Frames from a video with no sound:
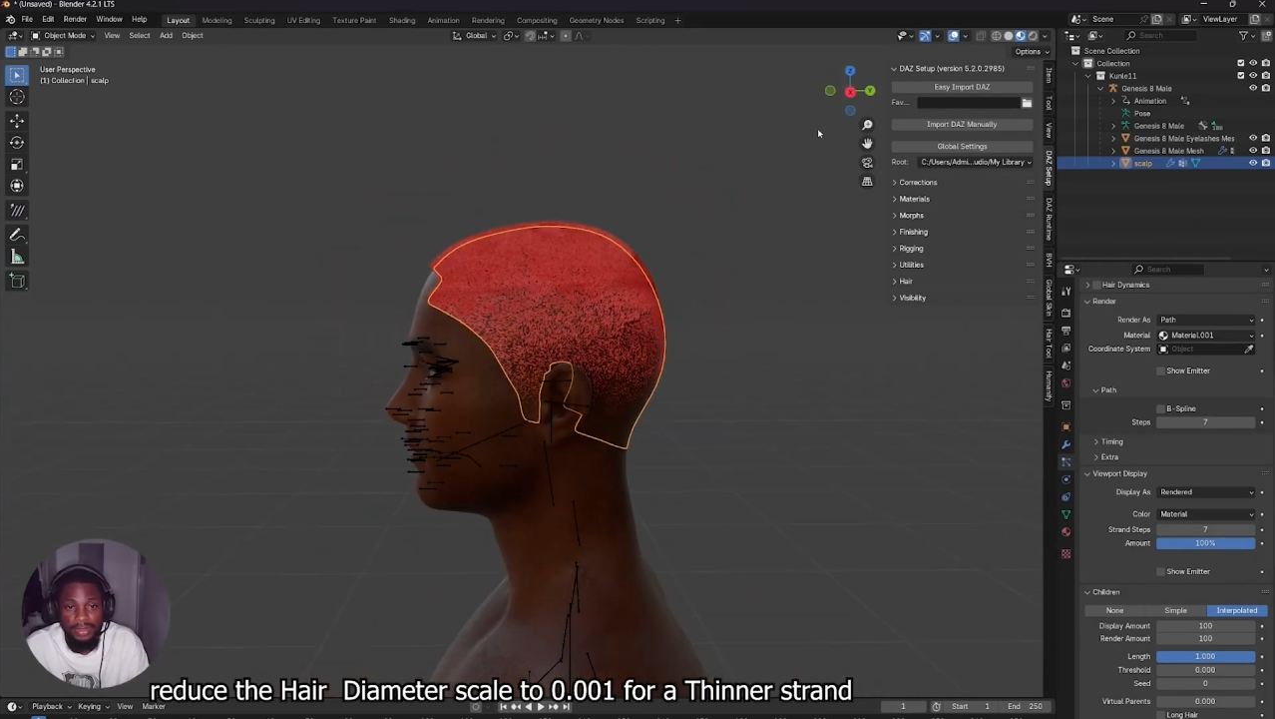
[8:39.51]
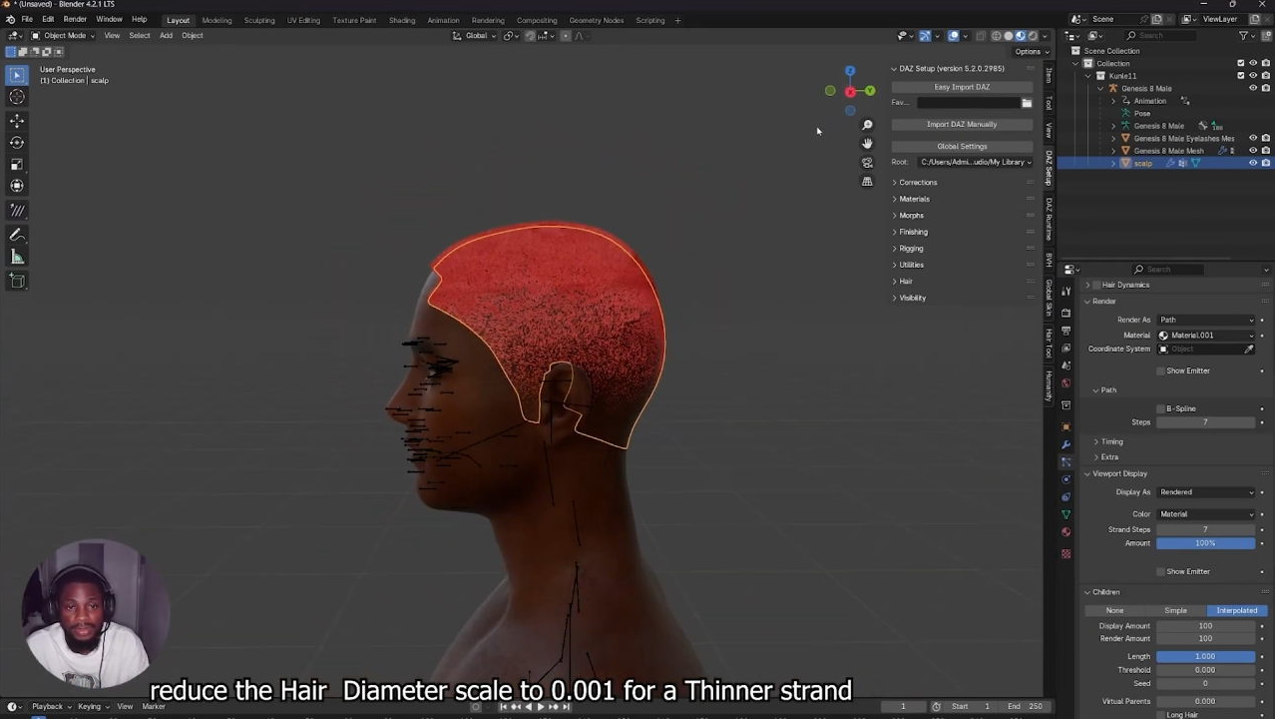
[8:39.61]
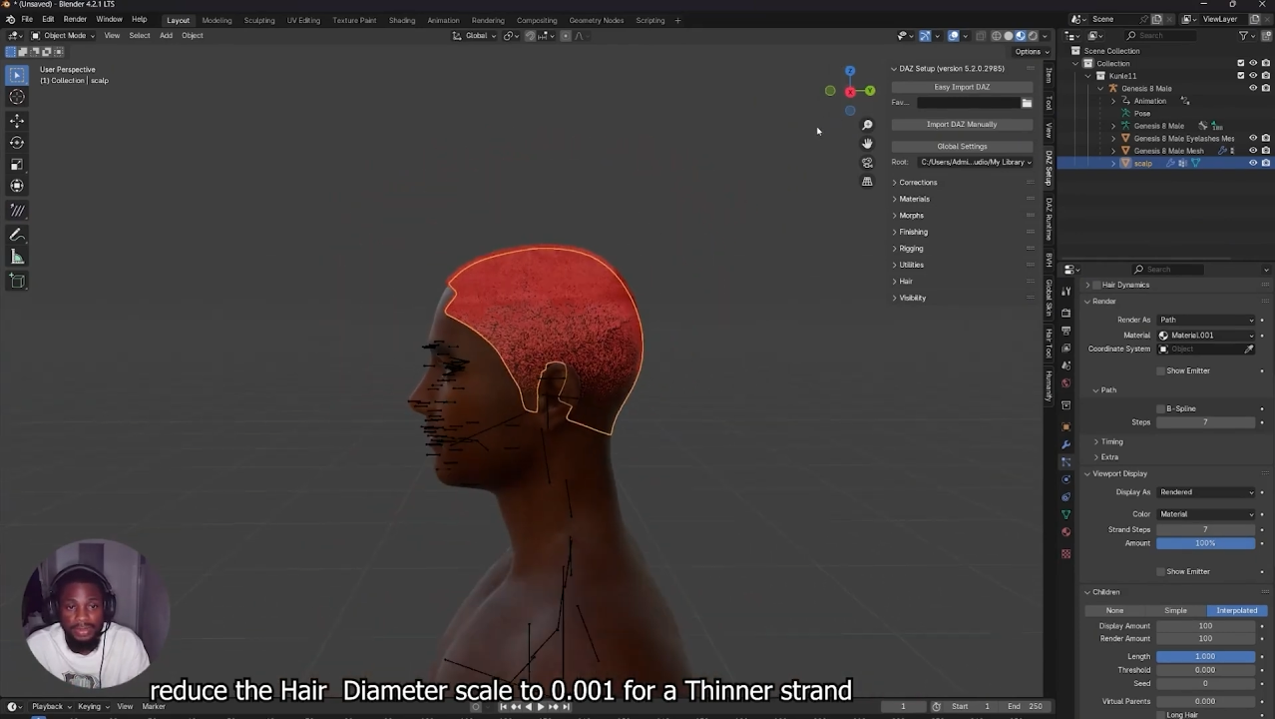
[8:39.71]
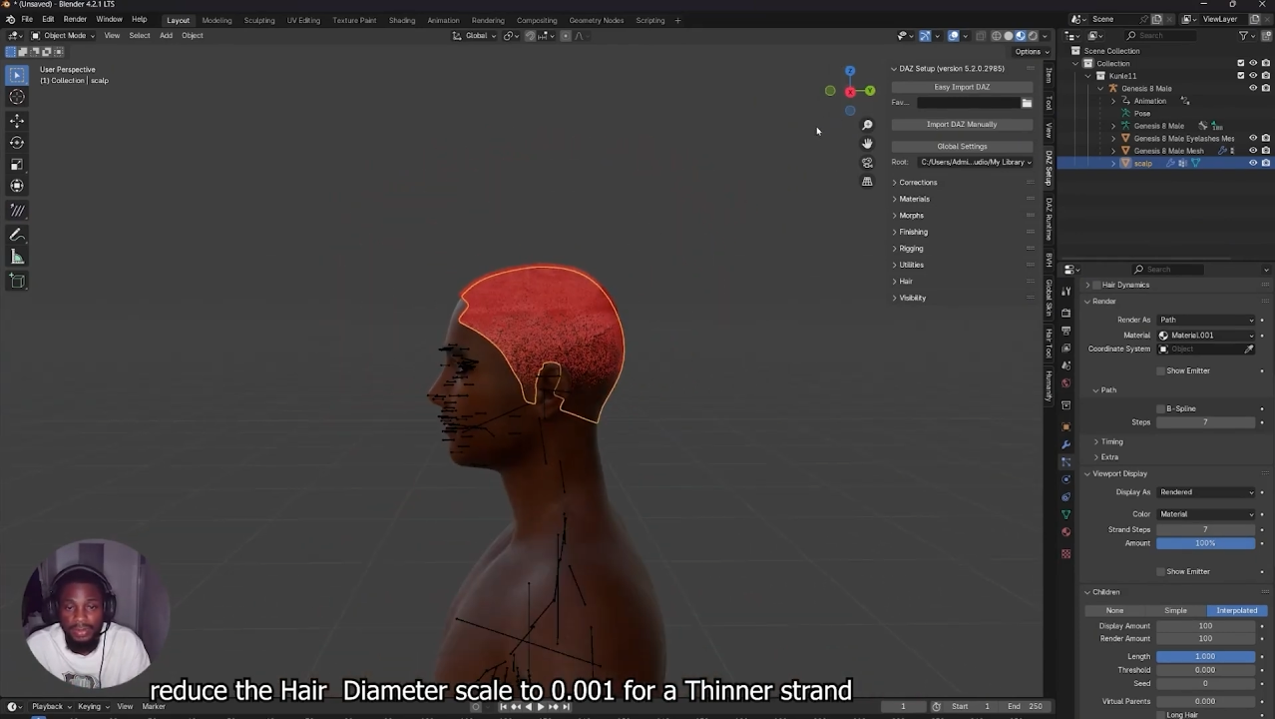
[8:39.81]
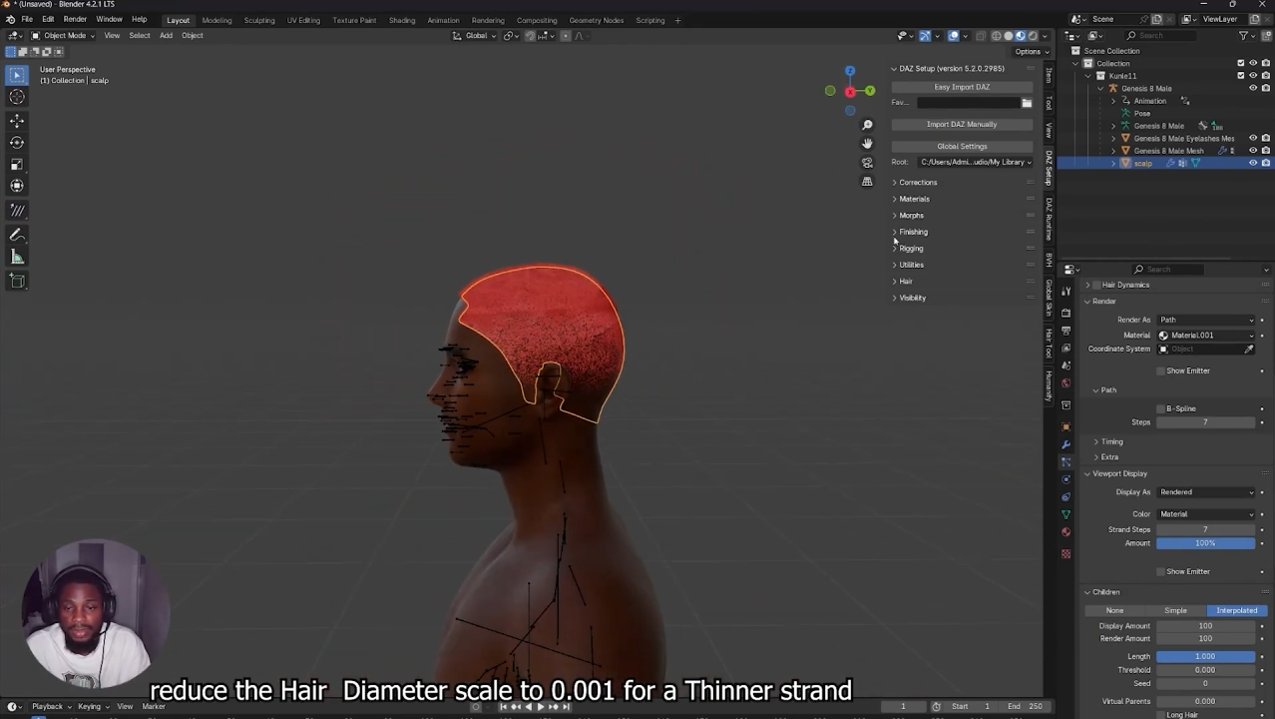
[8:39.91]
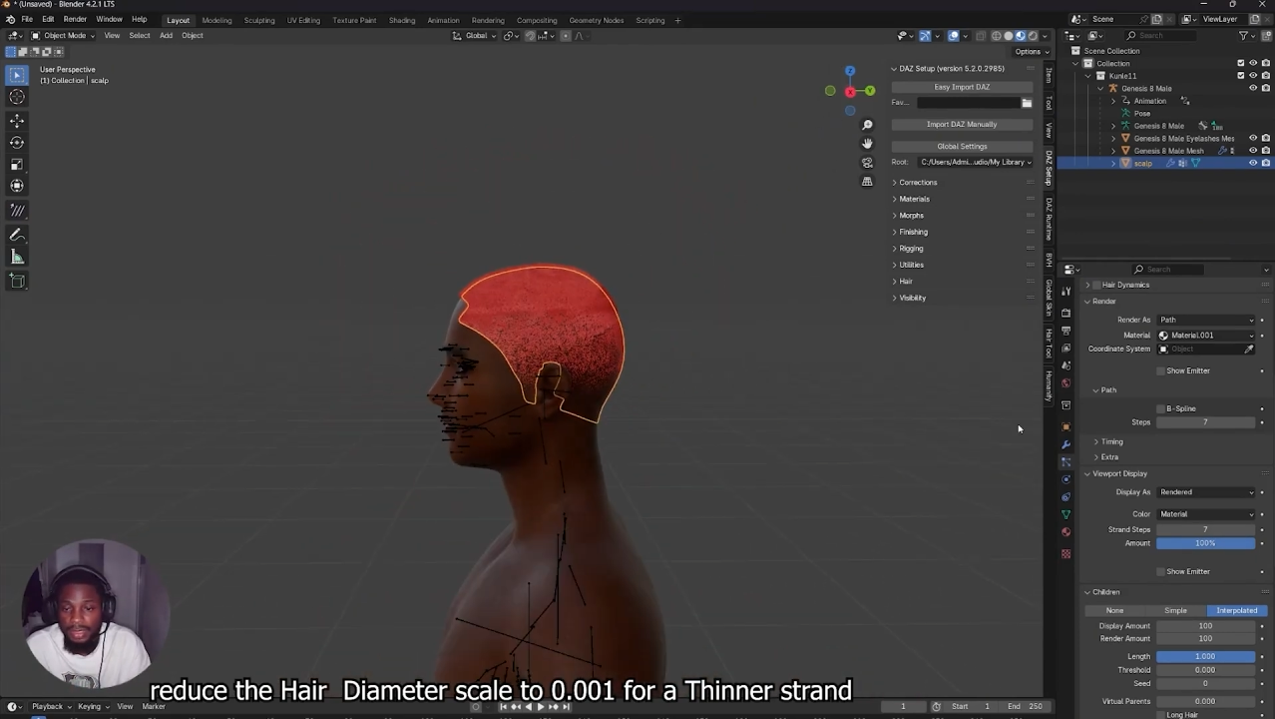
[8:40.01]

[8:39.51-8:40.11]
So